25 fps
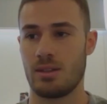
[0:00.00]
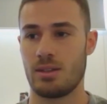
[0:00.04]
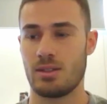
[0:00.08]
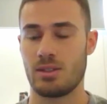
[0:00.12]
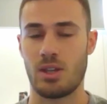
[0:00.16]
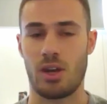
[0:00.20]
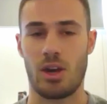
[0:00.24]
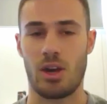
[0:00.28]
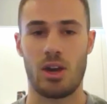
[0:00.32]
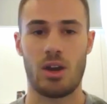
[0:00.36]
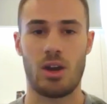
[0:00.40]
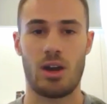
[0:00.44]

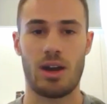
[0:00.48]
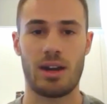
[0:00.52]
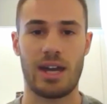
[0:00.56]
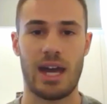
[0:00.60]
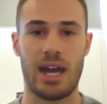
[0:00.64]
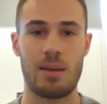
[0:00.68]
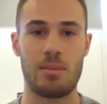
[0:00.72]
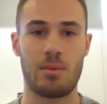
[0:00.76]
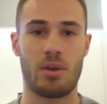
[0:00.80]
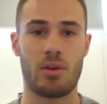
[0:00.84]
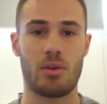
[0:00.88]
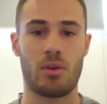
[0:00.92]
So I
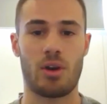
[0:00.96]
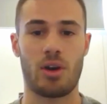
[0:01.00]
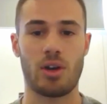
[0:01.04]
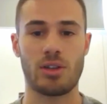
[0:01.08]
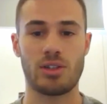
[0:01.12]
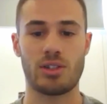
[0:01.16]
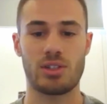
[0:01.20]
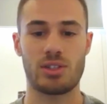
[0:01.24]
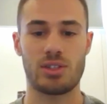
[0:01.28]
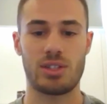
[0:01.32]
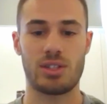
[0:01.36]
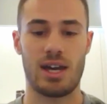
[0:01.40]
came
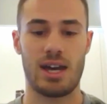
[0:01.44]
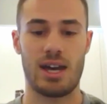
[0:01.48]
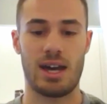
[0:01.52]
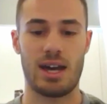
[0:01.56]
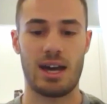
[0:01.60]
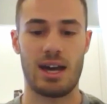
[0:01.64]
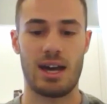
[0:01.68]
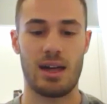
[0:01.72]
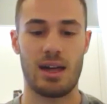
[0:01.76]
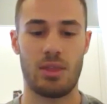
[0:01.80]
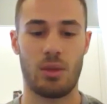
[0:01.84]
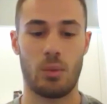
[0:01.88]
across
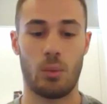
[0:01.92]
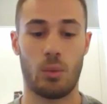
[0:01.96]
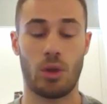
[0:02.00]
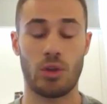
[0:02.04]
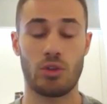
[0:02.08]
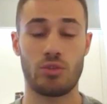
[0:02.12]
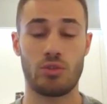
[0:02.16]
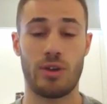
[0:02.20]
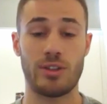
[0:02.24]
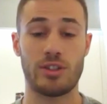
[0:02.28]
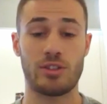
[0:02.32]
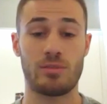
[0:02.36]
uh, the
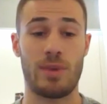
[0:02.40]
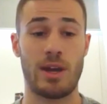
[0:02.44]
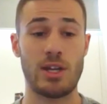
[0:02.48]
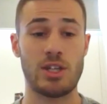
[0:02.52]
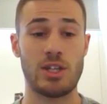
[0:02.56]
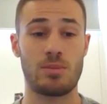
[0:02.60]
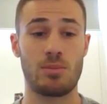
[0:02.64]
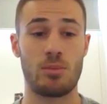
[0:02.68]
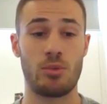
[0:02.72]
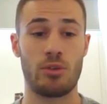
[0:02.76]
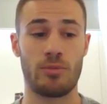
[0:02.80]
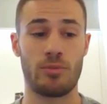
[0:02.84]
World
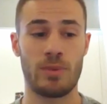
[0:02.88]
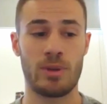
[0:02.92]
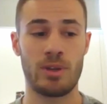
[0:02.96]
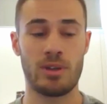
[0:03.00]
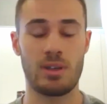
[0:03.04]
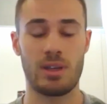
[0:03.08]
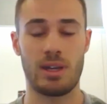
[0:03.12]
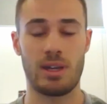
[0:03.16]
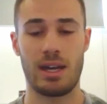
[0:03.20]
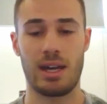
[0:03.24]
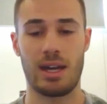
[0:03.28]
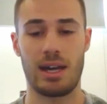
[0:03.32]
Transformation
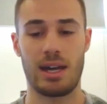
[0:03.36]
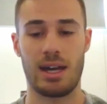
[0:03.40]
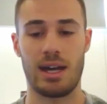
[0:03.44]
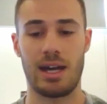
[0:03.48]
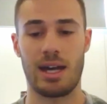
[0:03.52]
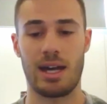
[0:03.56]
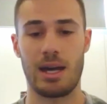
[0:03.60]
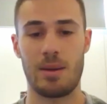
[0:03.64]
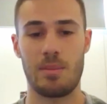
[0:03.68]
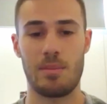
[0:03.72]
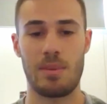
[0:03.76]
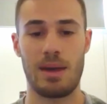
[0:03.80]
Movement,
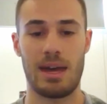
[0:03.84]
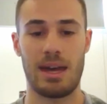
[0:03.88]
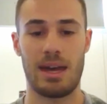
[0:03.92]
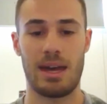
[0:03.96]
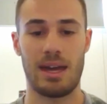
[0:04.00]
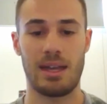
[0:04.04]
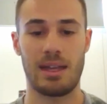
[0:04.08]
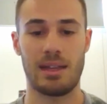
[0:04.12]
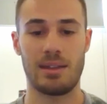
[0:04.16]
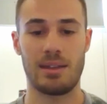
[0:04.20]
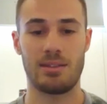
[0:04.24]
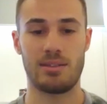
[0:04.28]
um,
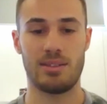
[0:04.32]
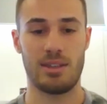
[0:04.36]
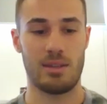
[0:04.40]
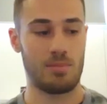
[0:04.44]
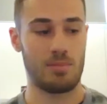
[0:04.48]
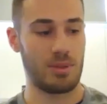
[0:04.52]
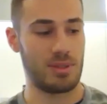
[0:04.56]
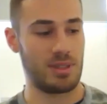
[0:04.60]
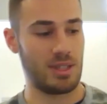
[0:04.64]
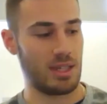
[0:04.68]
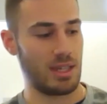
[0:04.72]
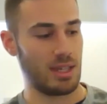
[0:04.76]
and in
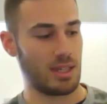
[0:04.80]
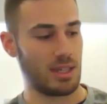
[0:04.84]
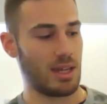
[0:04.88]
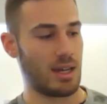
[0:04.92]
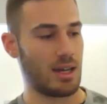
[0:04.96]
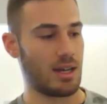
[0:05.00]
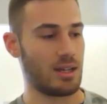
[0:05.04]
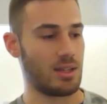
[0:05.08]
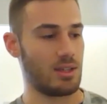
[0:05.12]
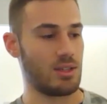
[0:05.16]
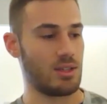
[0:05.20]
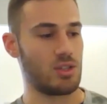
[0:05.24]

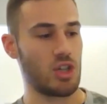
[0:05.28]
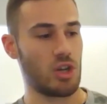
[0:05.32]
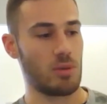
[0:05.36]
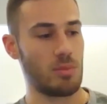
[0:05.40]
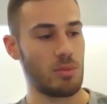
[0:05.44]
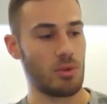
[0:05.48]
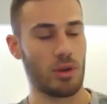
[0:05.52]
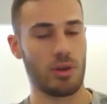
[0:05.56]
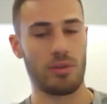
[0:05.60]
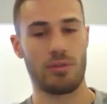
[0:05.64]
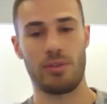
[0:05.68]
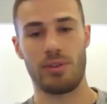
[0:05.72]
particular
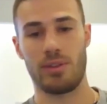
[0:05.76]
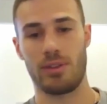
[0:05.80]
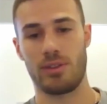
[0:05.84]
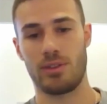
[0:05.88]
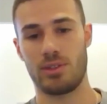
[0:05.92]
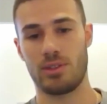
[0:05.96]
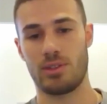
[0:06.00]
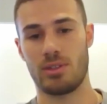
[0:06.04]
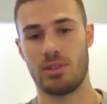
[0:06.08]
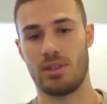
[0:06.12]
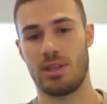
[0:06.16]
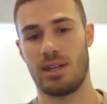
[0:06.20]
Jeremy
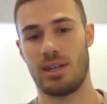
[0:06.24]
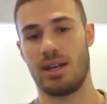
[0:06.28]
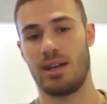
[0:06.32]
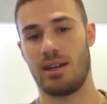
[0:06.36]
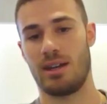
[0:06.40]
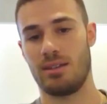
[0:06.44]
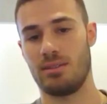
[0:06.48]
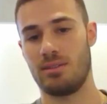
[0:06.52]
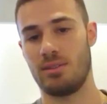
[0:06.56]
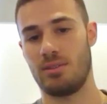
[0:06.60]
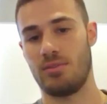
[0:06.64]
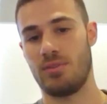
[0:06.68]
Griffith's
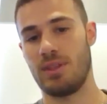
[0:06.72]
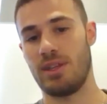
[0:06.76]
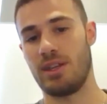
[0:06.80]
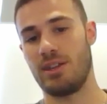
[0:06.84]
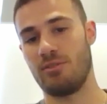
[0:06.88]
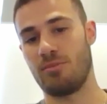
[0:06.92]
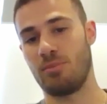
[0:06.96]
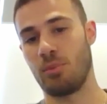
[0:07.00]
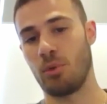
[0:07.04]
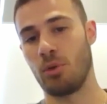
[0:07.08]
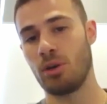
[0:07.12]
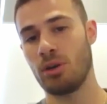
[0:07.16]
uh,
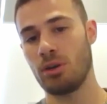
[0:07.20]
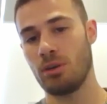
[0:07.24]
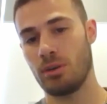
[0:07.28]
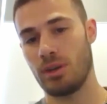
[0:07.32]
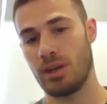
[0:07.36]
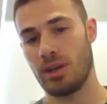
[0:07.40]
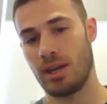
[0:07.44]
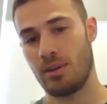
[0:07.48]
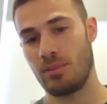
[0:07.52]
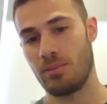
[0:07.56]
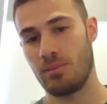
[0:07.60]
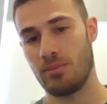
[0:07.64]
definitive book,
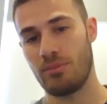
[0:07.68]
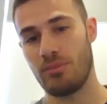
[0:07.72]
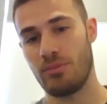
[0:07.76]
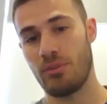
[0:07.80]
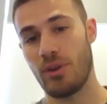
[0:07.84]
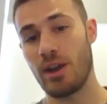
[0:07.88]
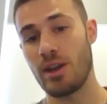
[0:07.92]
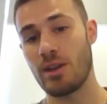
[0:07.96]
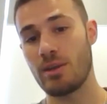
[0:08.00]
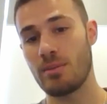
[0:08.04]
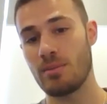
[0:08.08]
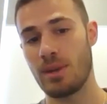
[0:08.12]
um,
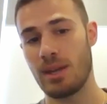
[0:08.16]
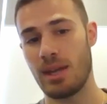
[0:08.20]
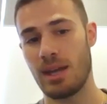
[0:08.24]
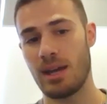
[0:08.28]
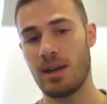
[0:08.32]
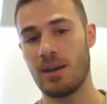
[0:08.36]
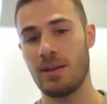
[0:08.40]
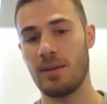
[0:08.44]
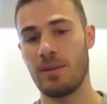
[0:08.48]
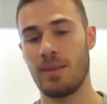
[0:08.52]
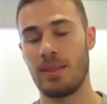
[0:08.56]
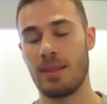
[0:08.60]
Freedom.
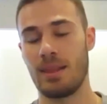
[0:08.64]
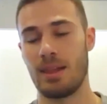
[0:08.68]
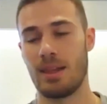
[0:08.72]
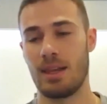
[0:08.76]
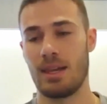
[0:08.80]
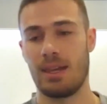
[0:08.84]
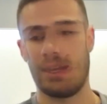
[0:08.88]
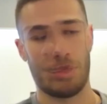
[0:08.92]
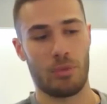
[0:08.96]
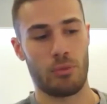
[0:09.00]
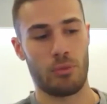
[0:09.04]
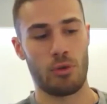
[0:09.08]
Here,
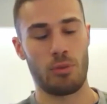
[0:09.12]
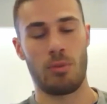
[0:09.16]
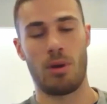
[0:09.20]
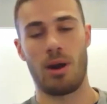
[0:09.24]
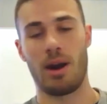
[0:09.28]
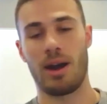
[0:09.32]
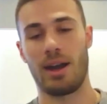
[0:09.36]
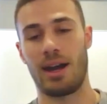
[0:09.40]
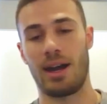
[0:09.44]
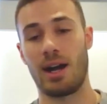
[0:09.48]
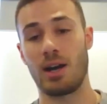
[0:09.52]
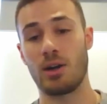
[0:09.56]
through my